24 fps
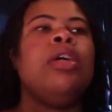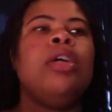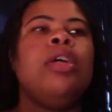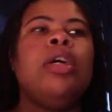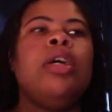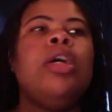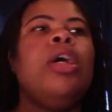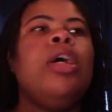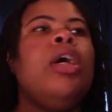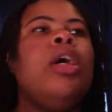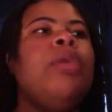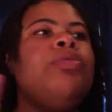
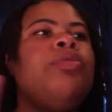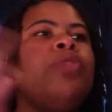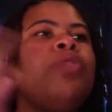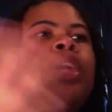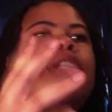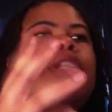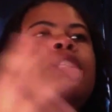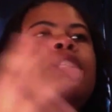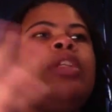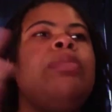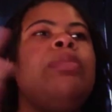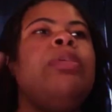um,
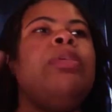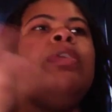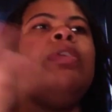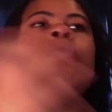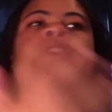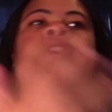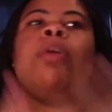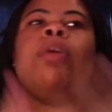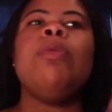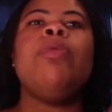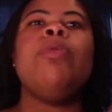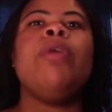Traci to be
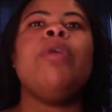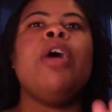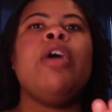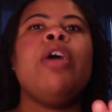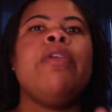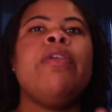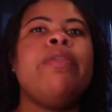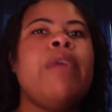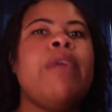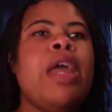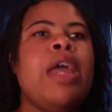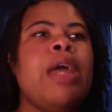filming with
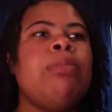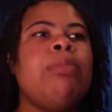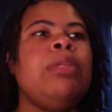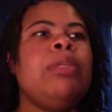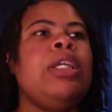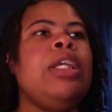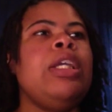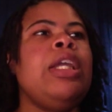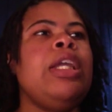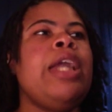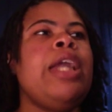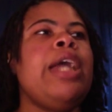her
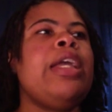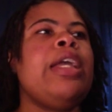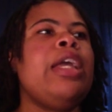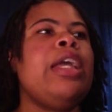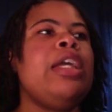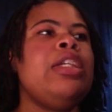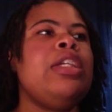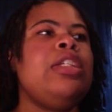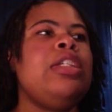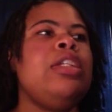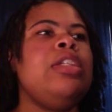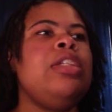family. And I
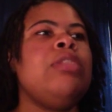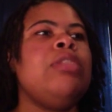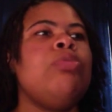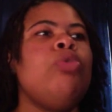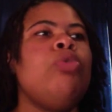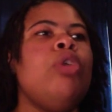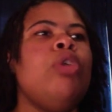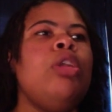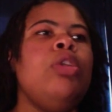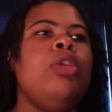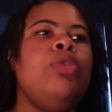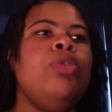guess she's
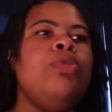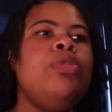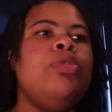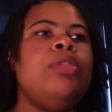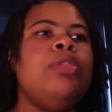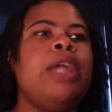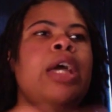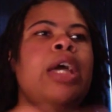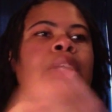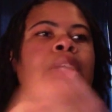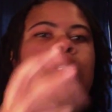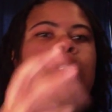more loose
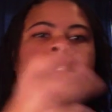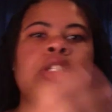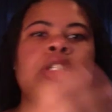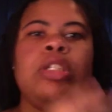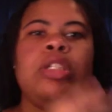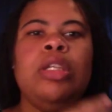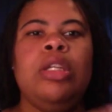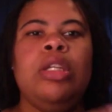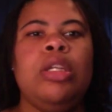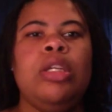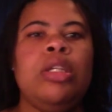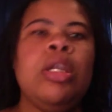now since
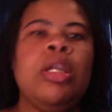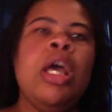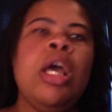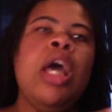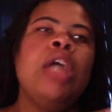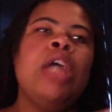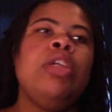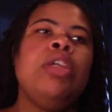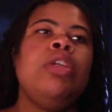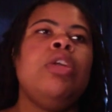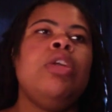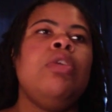she didn't,
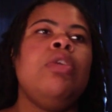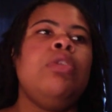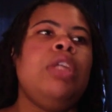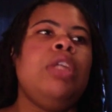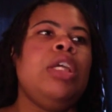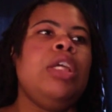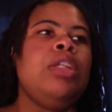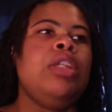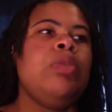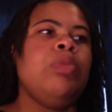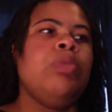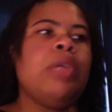you know,
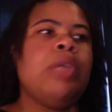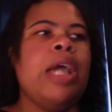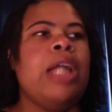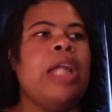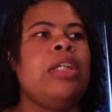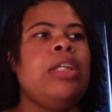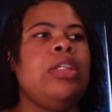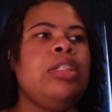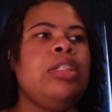did the reality